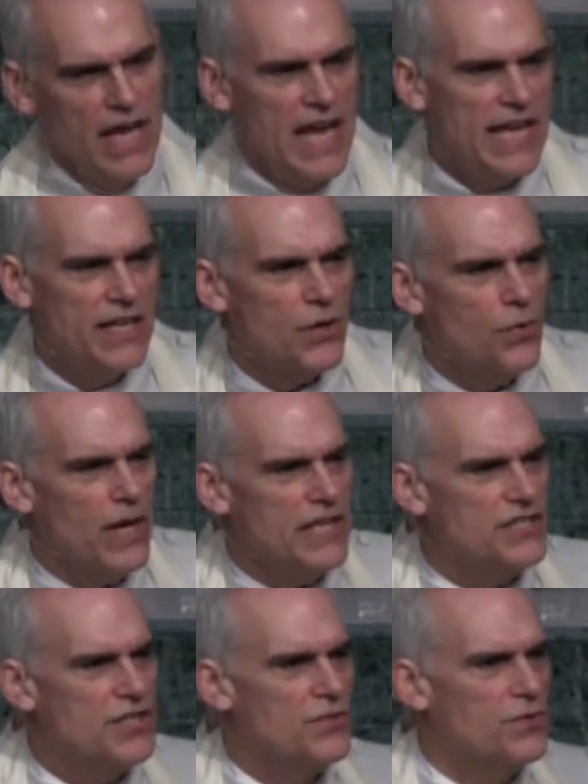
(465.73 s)
And the
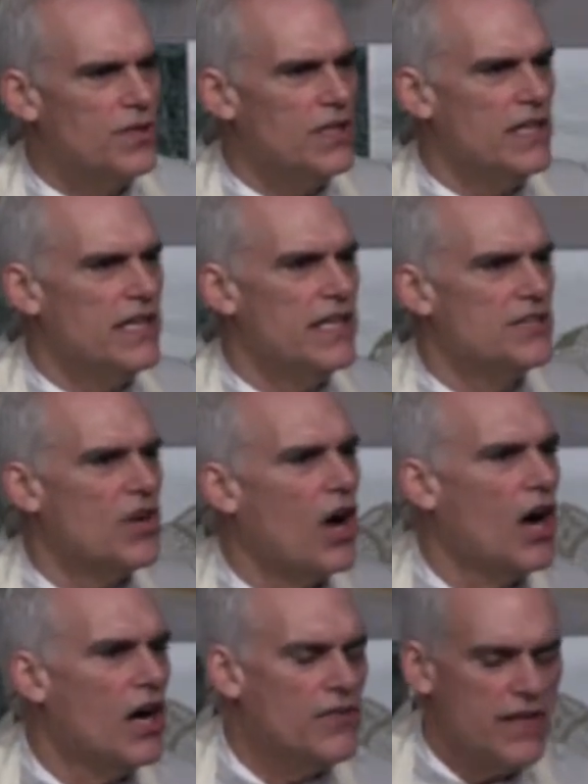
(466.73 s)
question really is
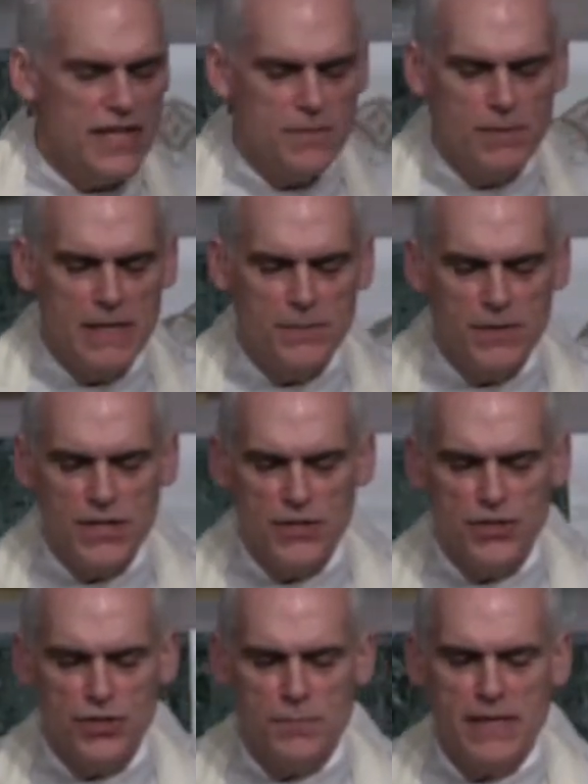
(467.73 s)
are they the people that
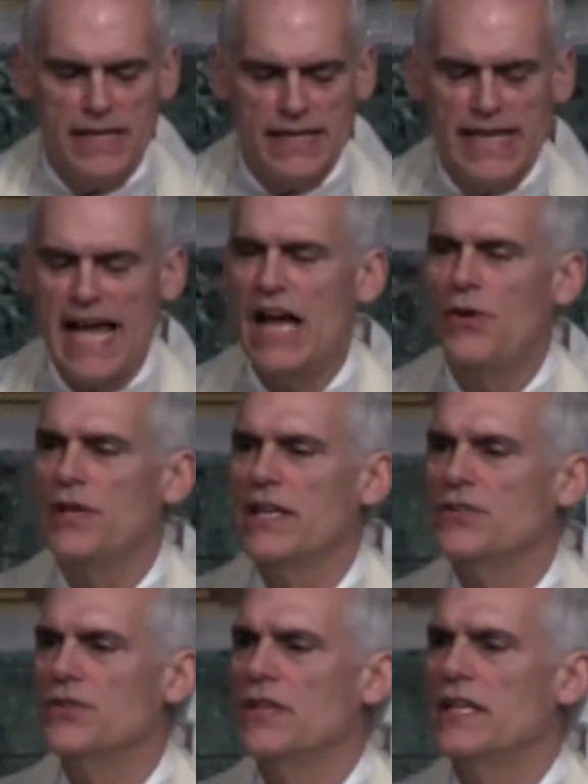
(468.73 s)
you should be
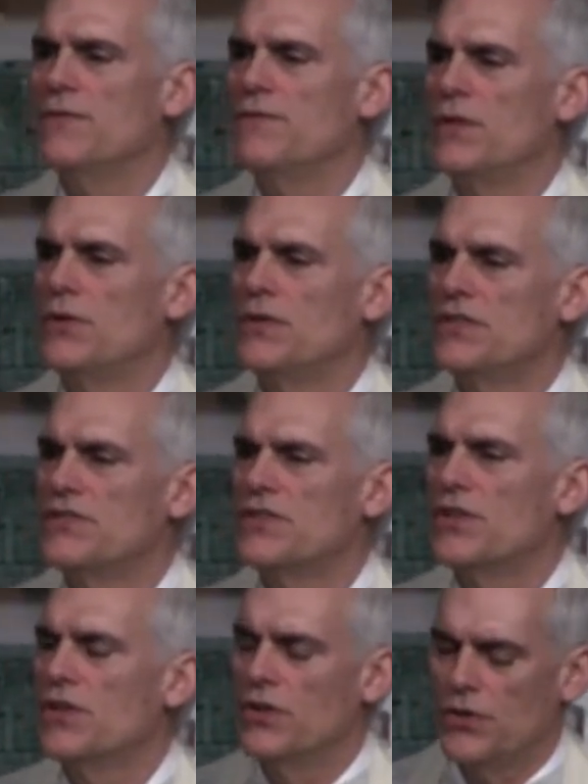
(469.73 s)
allowing to influence
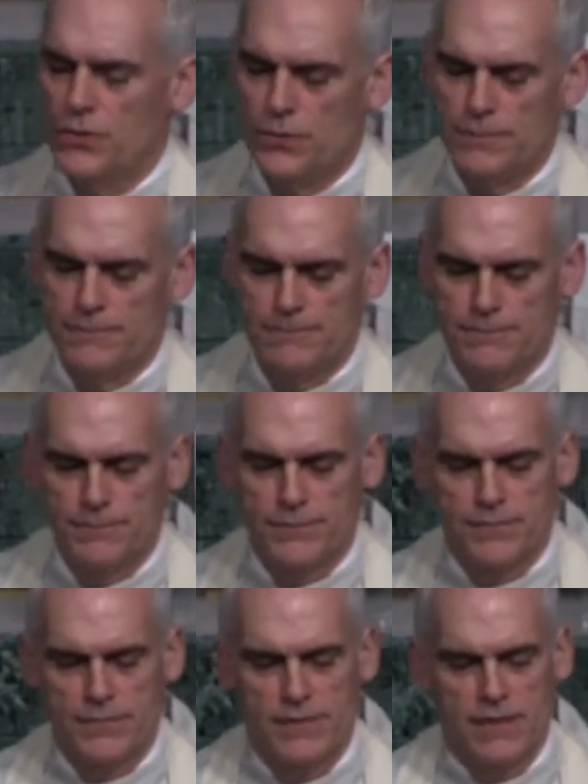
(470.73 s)
you?
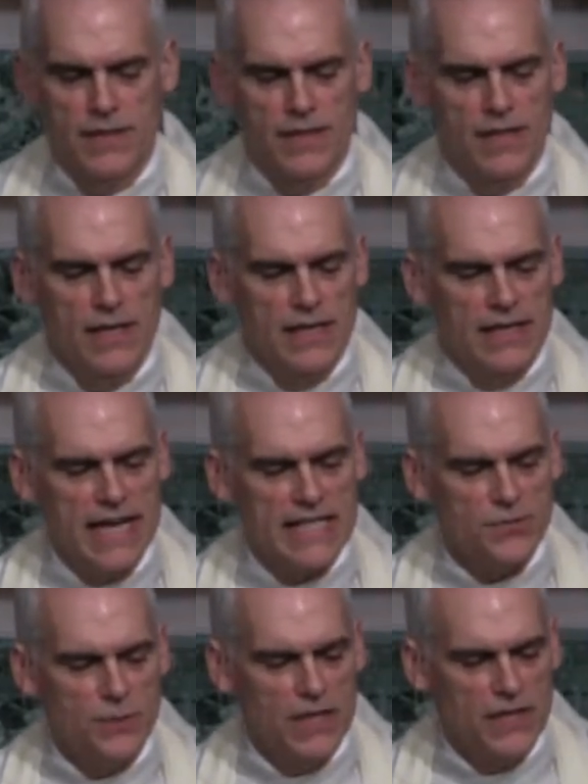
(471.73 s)

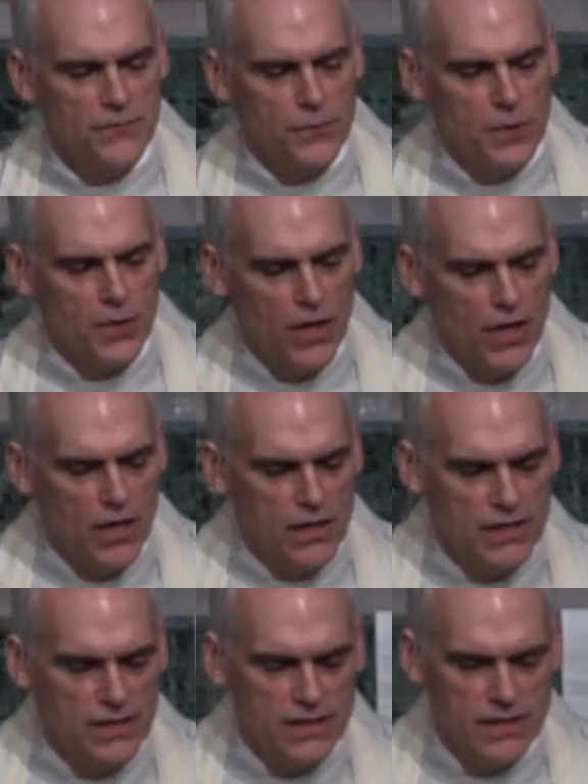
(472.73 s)
Last week, if you
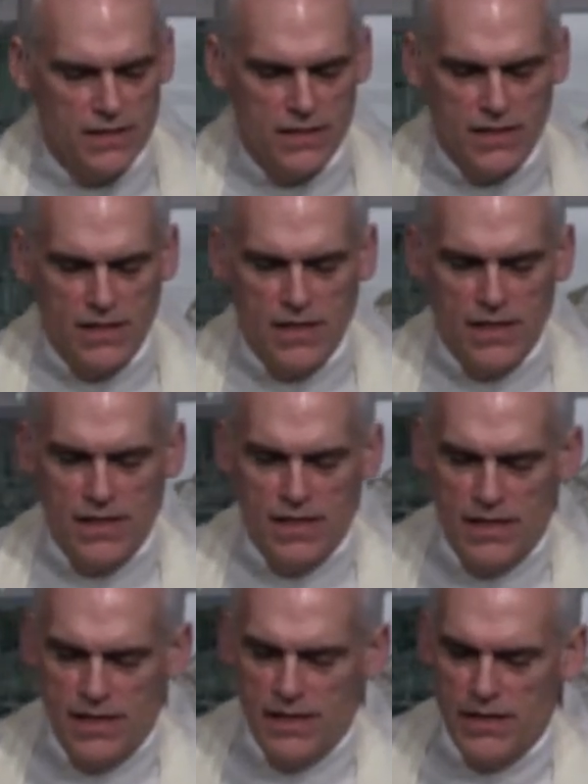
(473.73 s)
recall,
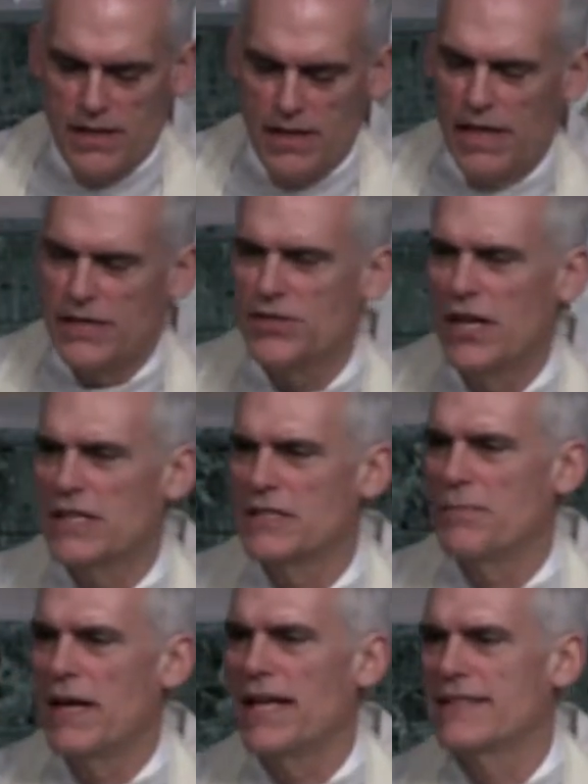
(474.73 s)
I
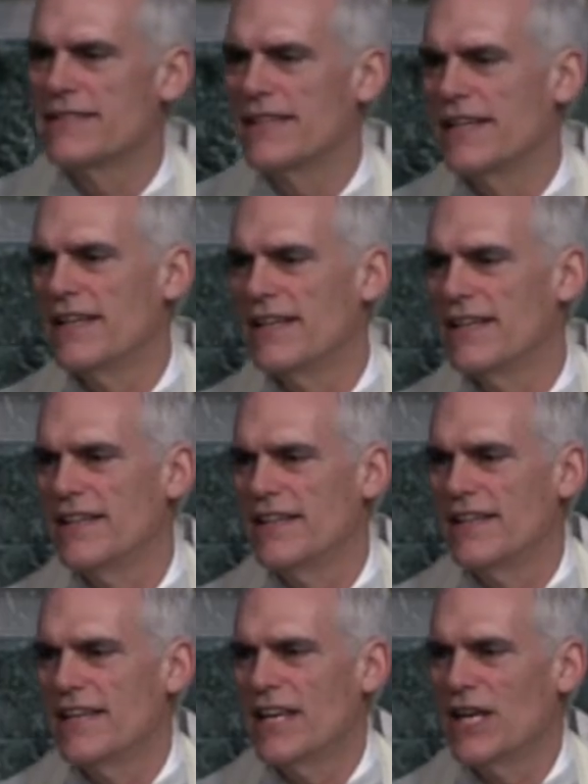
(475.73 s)
talked about uh,
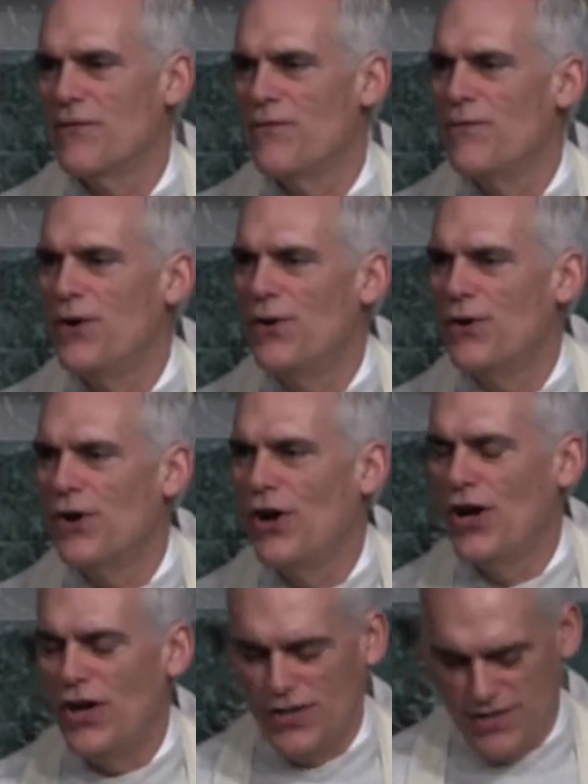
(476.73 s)
getting a phone
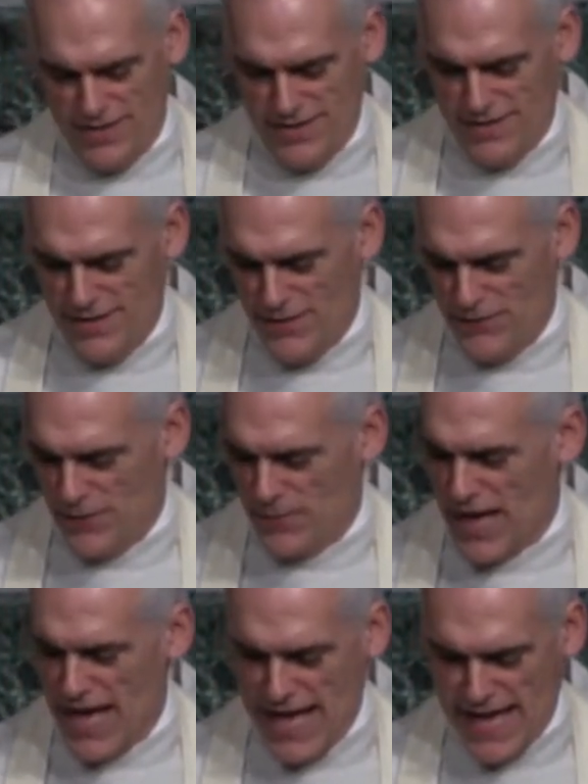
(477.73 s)
call
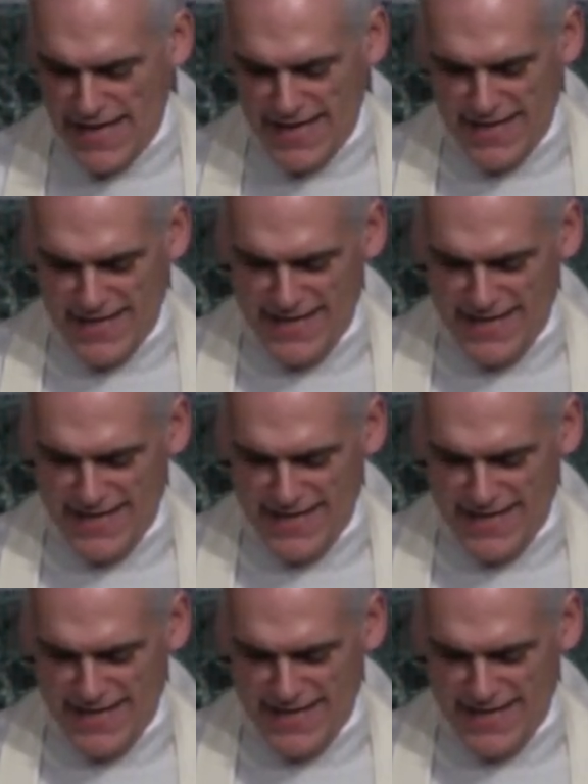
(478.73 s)
from God.